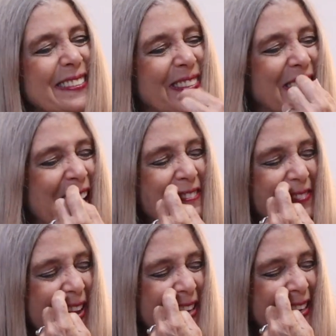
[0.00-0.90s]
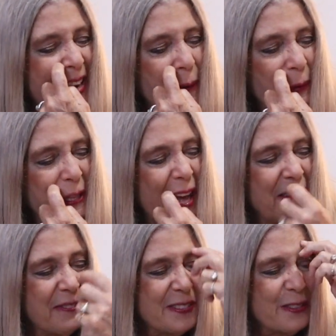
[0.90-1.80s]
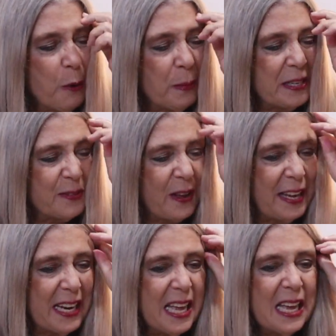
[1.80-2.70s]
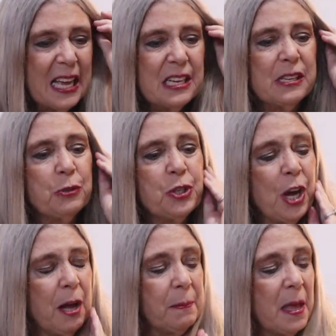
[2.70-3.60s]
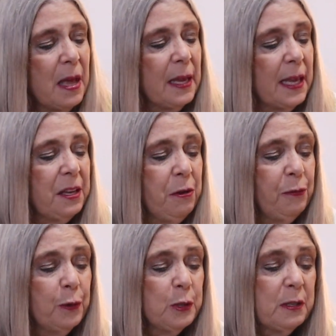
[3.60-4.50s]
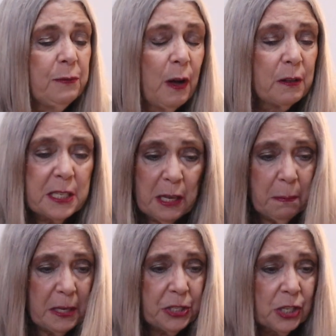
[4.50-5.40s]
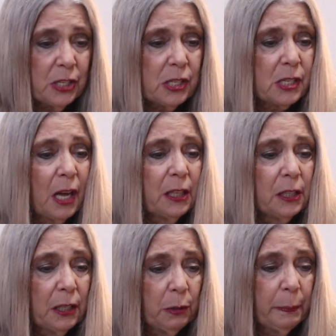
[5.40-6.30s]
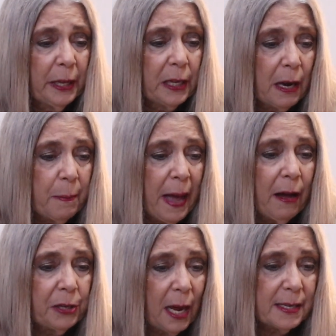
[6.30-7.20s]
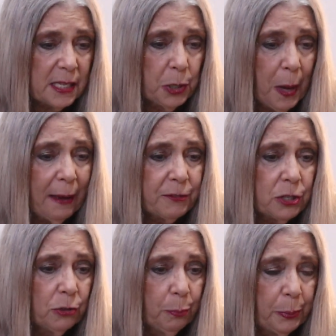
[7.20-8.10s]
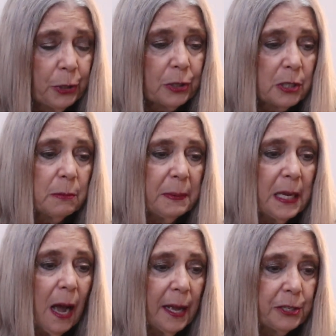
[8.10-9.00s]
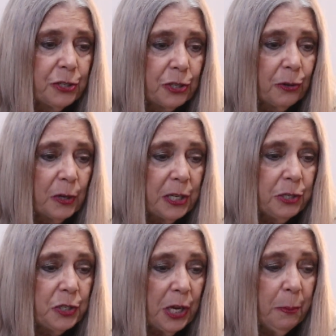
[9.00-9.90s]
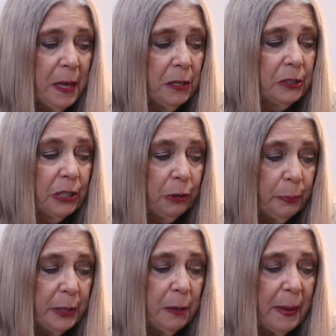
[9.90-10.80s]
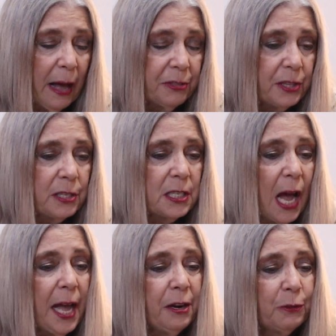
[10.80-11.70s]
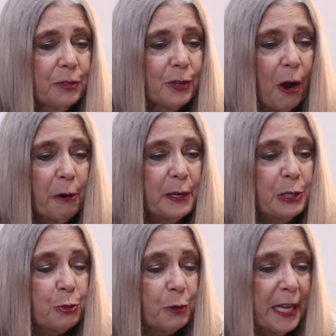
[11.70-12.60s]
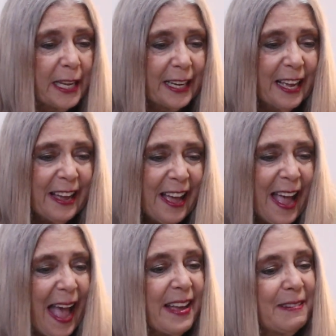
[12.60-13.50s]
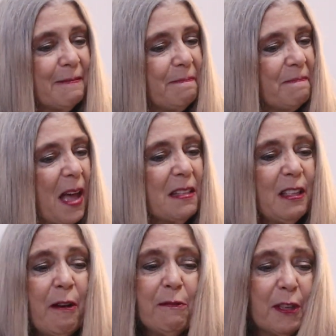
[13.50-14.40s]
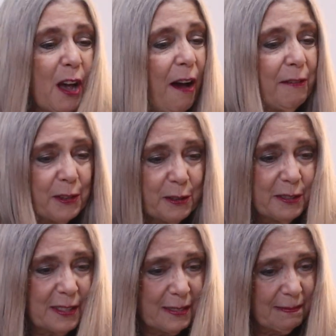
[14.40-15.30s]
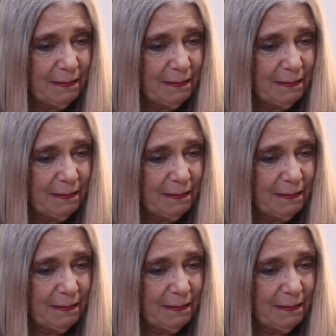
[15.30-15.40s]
we'll have fun. We'll have so much fun. So, Tom, can you first of all tell me just a little bit about, I see you have two books behind you. Can you tell me a little bit about, the titles are intriguing, and I love the covers.